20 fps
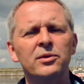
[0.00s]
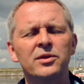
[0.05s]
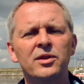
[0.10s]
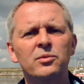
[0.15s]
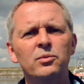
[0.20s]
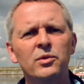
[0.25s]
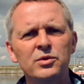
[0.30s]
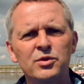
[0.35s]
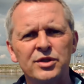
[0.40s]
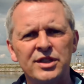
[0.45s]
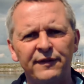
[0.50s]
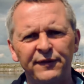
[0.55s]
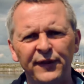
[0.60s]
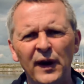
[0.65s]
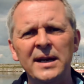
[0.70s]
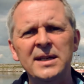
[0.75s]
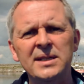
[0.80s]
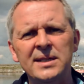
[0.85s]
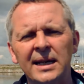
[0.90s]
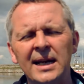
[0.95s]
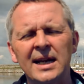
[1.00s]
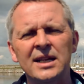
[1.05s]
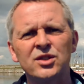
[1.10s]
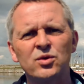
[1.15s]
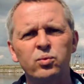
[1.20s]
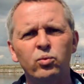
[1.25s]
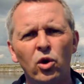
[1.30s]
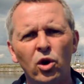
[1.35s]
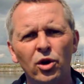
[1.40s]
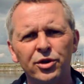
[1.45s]
it was the fight
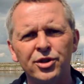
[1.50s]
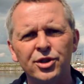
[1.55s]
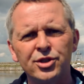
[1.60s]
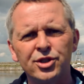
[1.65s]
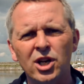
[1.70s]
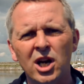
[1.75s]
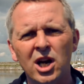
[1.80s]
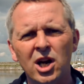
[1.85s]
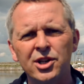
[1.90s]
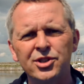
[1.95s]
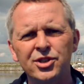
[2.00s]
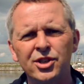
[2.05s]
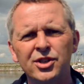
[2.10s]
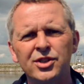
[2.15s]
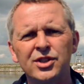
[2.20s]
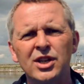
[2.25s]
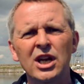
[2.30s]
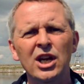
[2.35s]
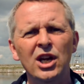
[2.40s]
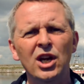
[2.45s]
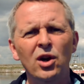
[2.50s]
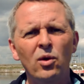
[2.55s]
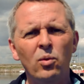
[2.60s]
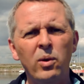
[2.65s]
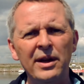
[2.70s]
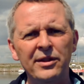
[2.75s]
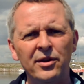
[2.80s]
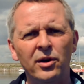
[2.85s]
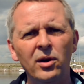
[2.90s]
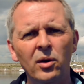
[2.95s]
against water charges,
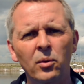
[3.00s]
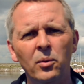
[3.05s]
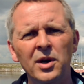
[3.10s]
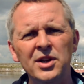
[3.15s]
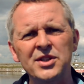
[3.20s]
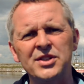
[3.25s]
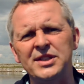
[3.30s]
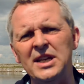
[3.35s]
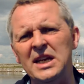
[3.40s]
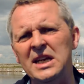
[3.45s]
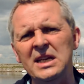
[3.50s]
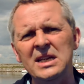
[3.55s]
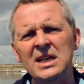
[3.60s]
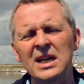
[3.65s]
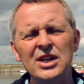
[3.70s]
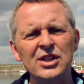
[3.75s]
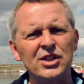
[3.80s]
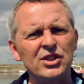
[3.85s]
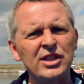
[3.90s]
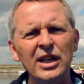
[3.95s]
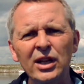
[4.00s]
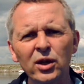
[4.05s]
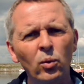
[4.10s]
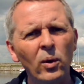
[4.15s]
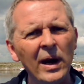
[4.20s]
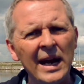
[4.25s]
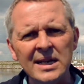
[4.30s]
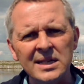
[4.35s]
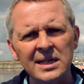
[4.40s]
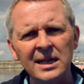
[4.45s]
whether it was the Still
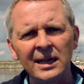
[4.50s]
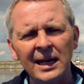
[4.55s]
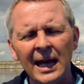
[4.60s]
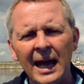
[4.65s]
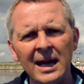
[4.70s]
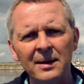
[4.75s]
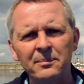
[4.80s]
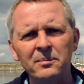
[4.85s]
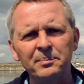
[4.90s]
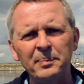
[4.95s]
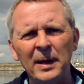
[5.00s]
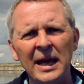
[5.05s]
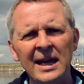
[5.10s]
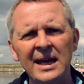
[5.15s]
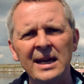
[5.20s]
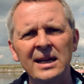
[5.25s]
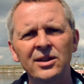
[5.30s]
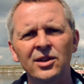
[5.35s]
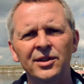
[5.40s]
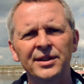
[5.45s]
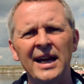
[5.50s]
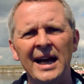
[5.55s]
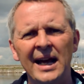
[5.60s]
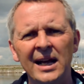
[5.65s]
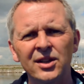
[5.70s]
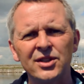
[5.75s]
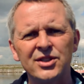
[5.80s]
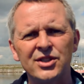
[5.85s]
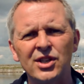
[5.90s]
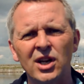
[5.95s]
Waiting campaign on the
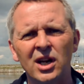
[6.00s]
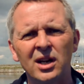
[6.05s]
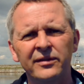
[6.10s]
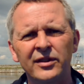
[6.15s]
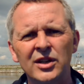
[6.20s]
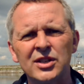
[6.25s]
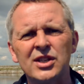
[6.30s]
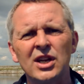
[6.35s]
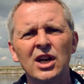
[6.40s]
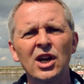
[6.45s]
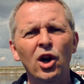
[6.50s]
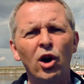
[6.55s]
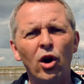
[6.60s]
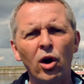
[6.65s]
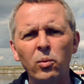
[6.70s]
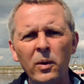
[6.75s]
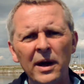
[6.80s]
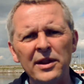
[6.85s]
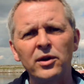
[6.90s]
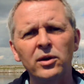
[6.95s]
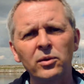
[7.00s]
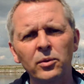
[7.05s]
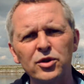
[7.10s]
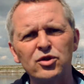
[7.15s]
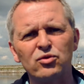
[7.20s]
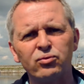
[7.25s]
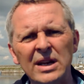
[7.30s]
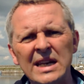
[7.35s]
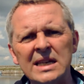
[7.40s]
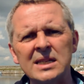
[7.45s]
health service, or whether it
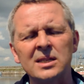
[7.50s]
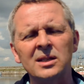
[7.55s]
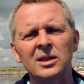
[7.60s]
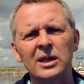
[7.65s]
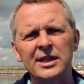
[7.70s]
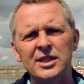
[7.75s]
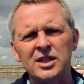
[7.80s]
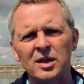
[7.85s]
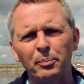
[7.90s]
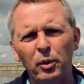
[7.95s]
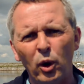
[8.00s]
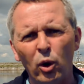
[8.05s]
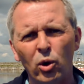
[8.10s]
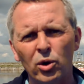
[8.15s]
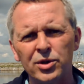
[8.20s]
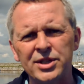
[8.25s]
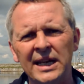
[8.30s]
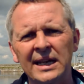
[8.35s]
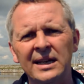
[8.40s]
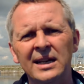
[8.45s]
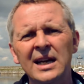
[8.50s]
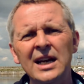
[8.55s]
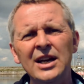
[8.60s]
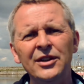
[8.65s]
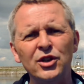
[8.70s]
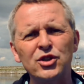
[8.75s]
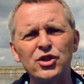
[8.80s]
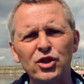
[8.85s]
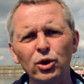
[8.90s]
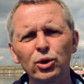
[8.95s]
was recently supporting
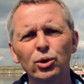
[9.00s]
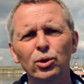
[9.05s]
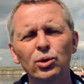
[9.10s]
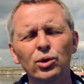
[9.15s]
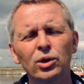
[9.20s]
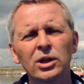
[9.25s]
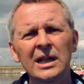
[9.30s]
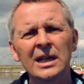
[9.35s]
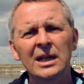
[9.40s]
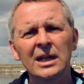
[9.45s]
the school